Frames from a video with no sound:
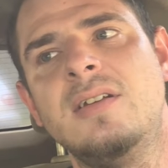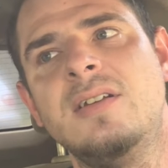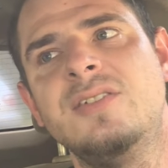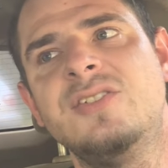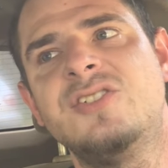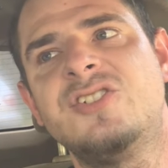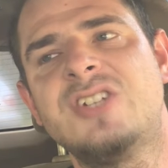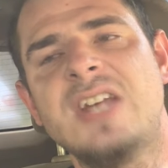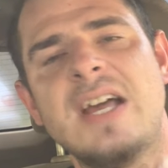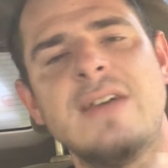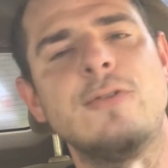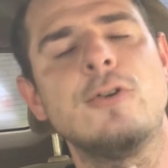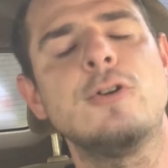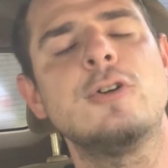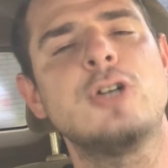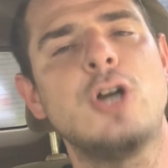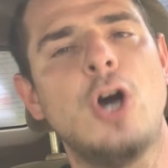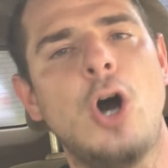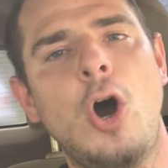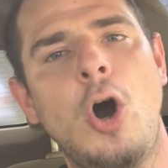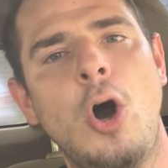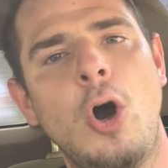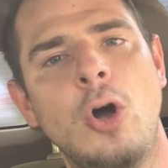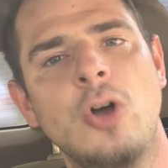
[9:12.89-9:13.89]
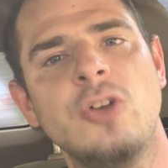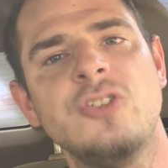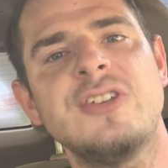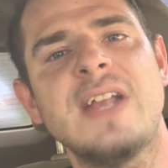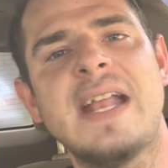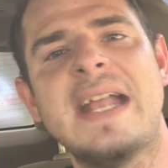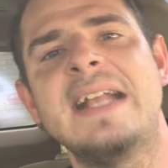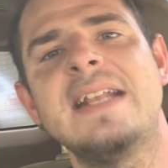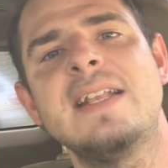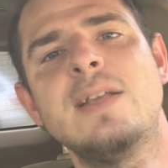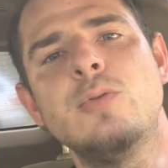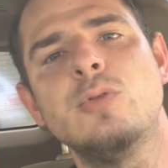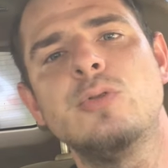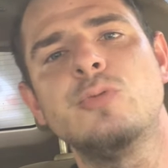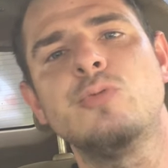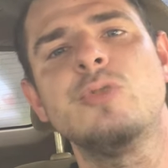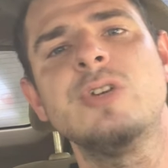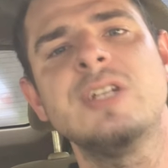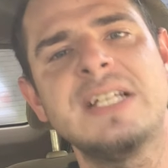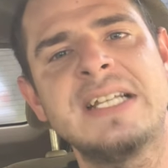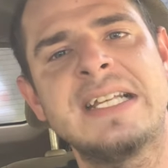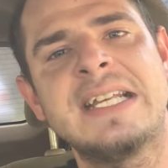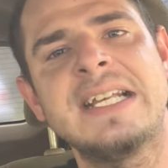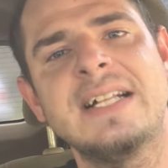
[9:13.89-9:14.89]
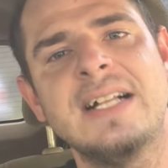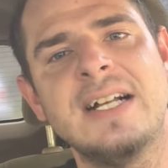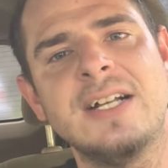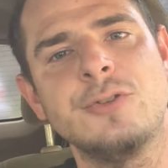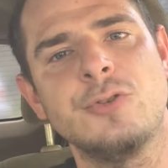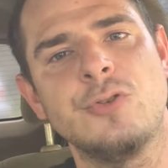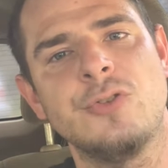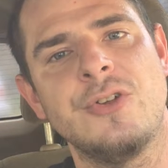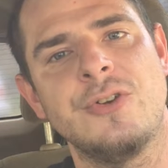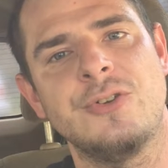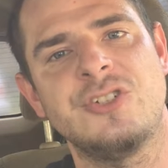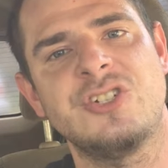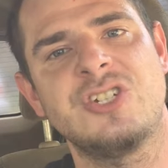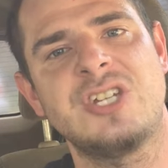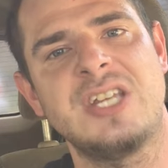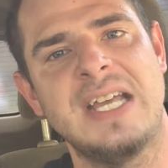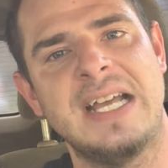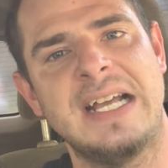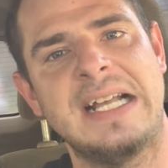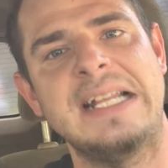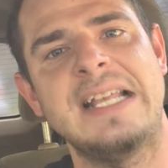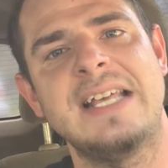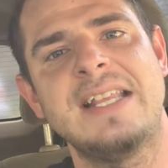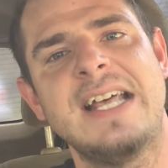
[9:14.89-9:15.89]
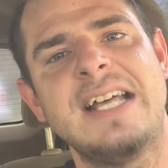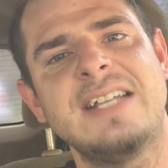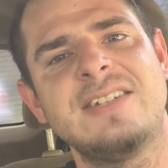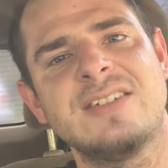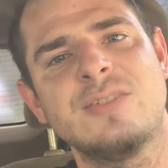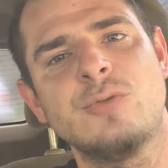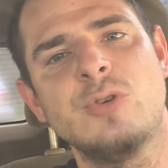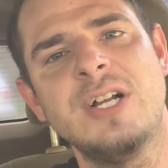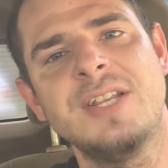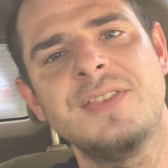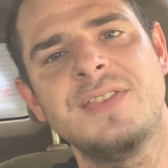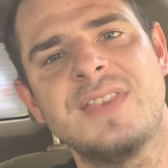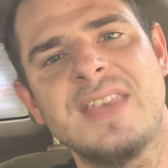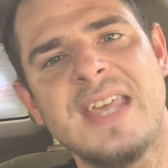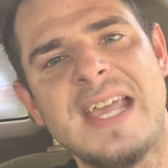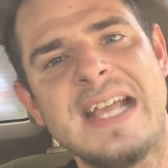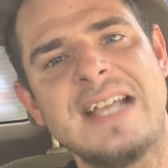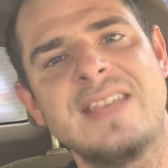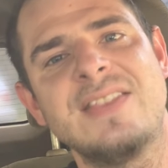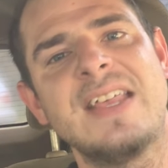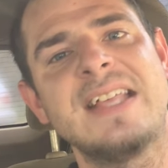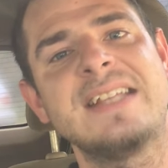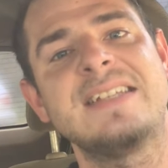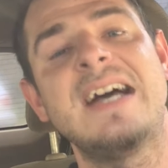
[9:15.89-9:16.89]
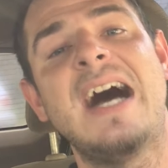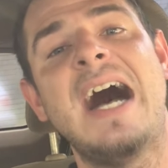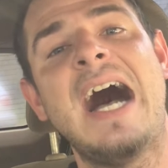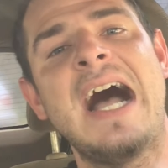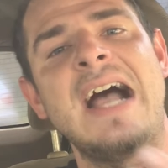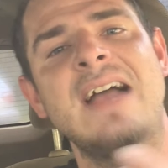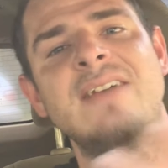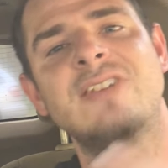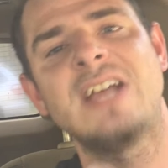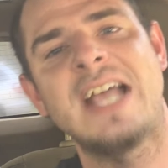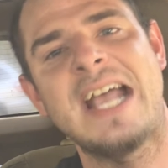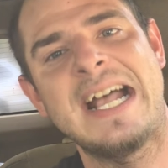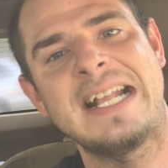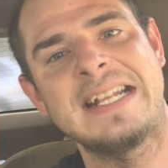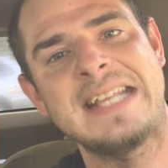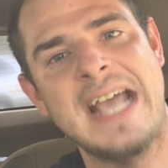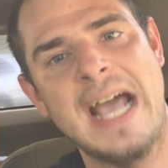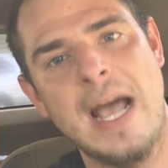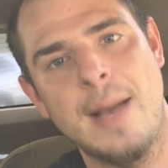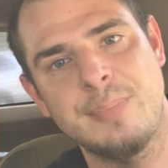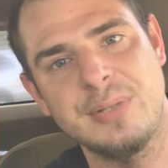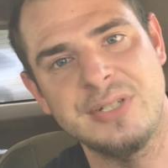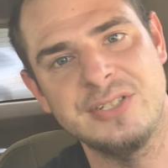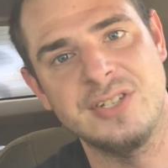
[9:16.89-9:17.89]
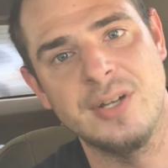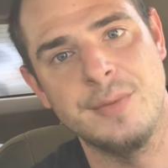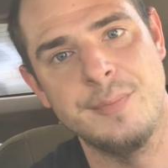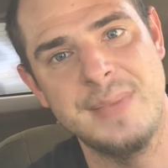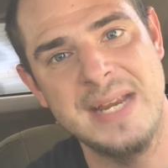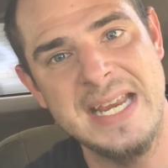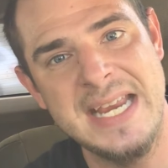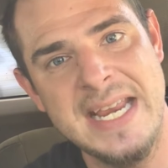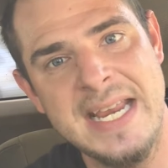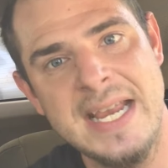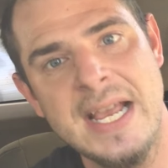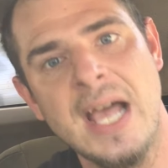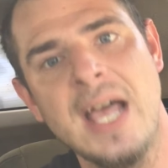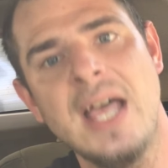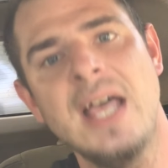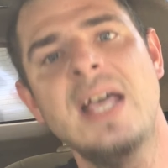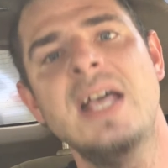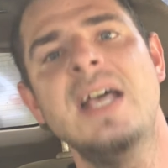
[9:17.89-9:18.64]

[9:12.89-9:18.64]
several calls and it would really get under their skin. And that's one thing that I've had happen to me.